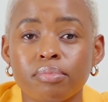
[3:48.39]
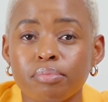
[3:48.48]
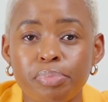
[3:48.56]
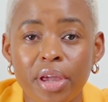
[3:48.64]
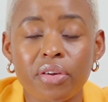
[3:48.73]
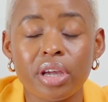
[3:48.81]

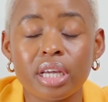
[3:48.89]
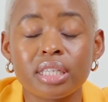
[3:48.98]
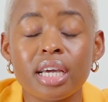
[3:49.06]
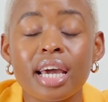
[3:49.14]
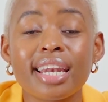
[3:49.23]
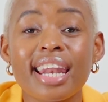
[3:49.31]
period.
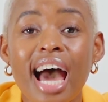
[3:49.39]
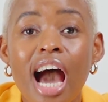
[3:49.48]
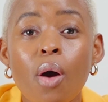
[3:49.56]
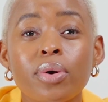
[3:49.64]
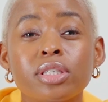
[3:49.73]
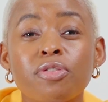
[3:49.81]

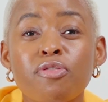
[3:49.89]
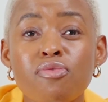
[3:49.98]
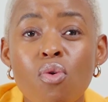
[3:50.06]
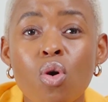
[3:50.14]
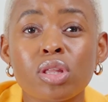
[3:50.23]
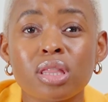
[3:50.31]
Now it's
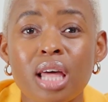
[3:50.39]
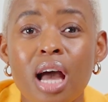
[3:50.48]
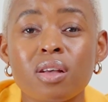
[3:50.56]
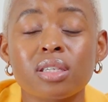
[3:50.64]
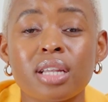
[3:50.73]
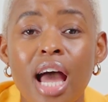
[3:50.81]

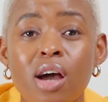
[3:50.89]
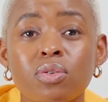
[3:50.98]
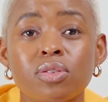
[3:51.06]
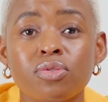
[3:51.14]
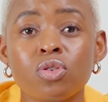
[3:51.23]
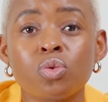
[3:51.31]
4,000
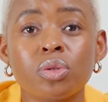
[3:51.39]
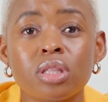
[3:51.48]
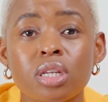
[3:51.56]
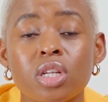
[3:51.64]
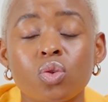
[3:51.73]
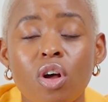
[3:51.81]
hours viewed
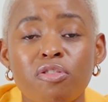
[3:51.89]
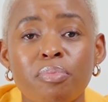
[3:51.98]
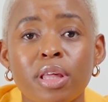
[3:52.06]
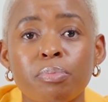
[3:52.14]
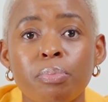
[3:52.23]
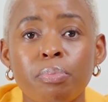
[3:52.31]
within a
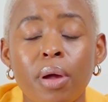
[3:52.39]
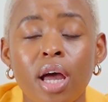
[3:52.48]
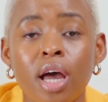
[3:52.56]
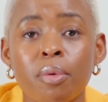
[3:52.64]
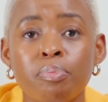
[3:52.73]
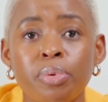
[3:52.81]
12-month
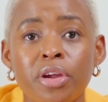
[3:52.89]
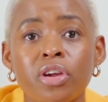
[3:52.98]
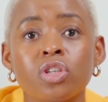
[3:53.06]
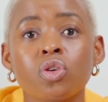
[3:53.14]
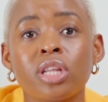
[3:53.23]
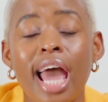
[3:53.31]

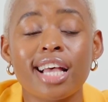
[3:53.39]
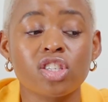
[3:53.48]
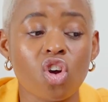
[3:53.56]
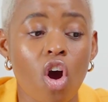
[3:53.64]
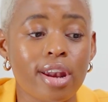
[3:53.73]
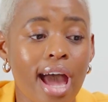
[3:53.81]
period. So it has
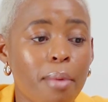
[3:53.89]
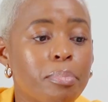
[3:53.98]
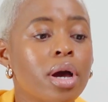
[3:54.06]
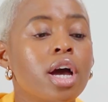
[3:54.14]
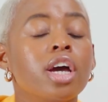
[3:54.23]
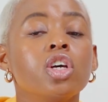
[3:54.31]
gone up.
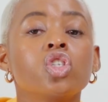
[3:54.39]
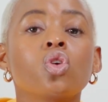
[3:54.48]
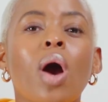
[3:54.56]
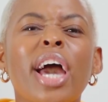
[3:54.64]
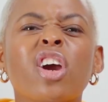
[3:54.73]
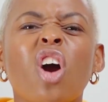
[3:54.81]
So
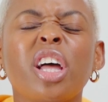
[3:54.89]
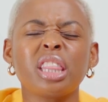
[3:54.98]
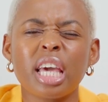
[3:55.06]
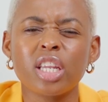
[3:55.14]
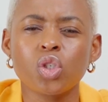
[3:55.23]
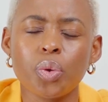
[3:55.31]
I got
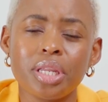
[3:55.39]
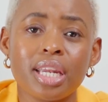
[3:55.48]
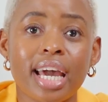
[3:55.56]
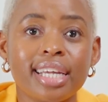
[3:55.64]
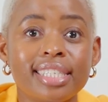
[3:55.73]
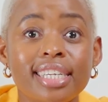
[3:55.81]
that in
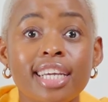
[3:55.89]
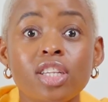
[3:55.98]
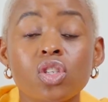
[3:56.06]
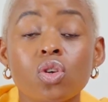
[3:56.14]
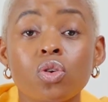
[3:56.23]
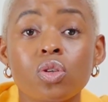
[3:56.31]

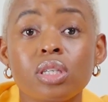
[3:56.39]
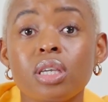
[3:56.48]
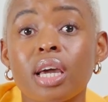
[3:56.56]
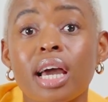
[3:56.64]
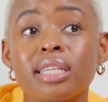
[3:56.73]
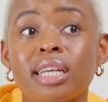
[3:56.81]
2019. So you see,
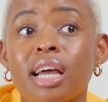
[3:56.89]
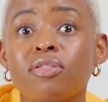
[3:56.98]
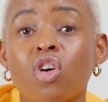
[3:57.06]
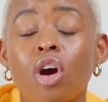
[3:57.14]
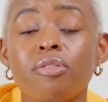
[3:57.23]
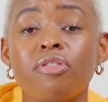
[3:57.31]
guys, like
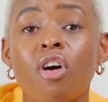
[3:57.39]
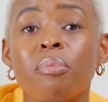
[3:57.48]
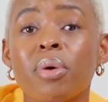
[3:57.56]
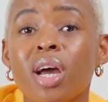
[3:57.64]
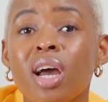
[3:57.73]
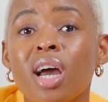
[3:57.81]
I've gone
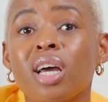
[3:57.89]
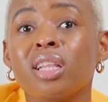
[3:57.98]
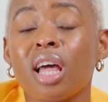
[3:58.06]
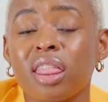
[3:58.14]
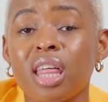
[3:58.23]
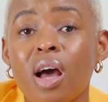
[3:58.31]
from
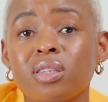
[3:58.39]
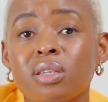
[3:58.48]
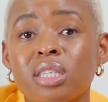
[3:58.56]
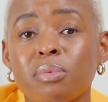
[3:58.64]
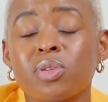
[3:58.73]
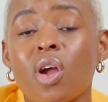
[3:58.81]

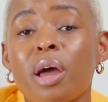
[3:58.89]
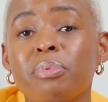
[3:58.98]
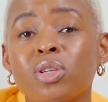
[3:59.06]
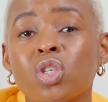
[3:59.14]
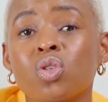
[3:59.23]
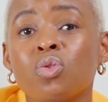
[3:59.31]
1,000
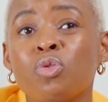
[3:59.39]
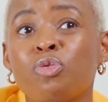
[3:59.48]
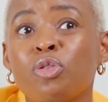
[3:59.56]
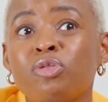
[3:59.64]
subscribers to